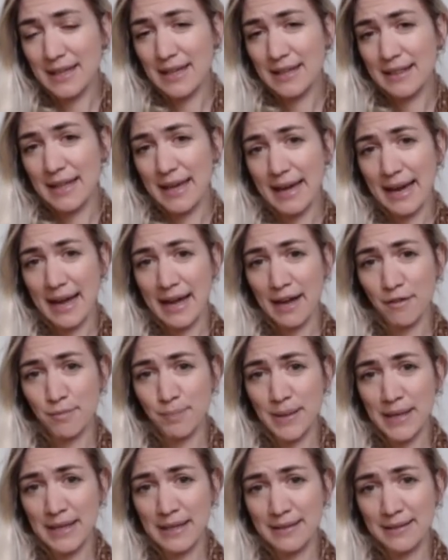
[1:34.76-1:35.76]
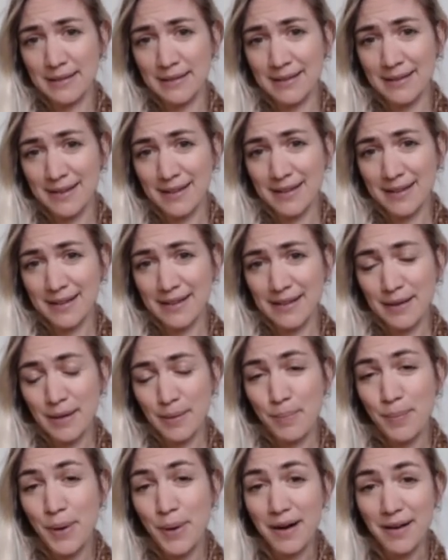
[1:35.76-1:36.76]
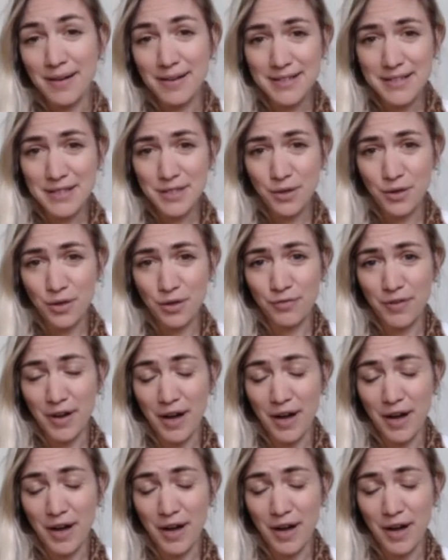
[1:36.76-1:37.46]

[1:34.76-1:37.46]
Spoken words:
that have been part of